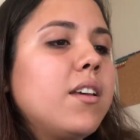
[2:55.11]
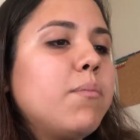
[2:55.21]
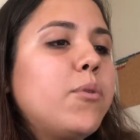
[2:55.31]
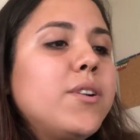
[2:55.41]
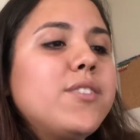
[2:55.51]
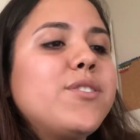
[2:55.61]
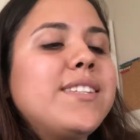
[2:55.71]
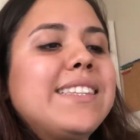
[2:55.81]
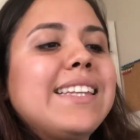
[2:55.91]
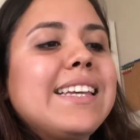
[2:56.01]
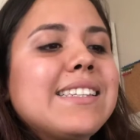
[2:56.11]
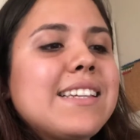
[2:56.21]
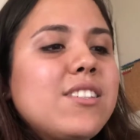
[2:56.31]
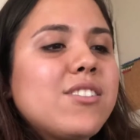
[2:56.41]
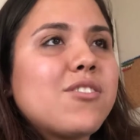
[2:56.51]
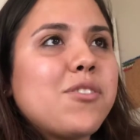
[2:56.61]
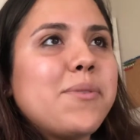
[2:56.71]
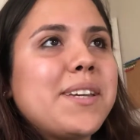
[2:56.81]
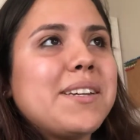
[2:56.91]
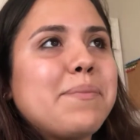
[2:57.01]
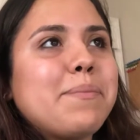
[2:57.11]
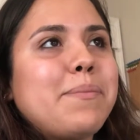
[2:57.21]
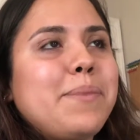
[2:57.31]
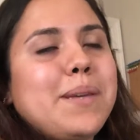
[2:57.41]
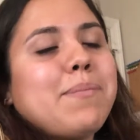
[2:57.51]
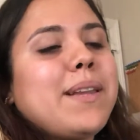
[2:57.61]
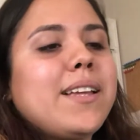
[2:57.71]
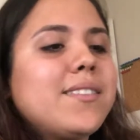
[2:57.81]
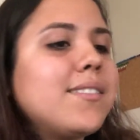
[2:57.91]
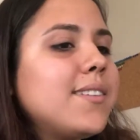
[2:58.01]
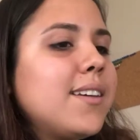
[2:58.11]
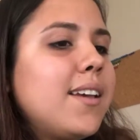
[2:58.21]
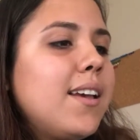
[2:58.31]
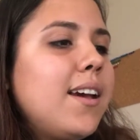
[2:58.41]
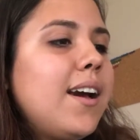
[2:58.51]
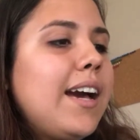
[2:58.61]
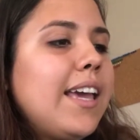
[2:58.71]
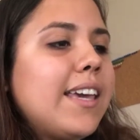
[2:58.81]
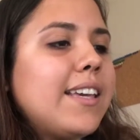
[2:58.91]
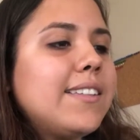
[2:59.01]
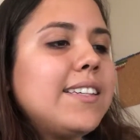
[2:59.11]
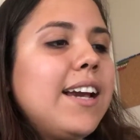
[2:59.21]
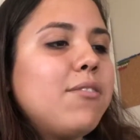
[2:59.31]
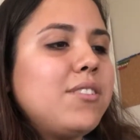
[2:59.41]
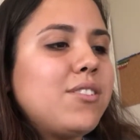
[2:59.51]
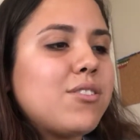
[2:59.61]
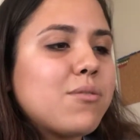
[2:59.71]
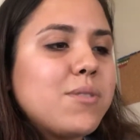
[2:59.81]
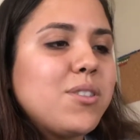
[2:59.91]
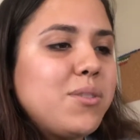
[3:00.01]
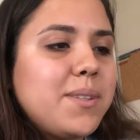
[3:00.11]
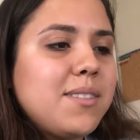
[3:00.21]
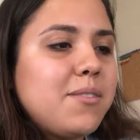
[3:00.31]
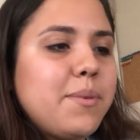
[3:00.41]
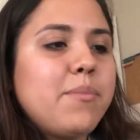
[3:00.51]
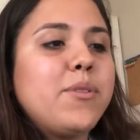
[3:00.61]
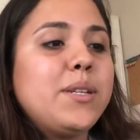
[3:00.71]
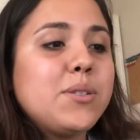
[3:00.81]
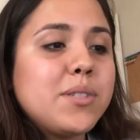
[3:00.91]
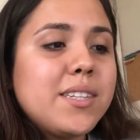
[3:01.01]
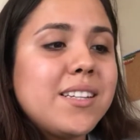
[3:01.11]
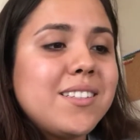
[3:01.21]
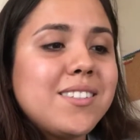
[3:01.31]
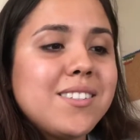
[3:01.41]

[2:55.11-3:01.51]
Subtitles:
more interesting things than just growing up being plant. I can see how teachers want students to be more interested in this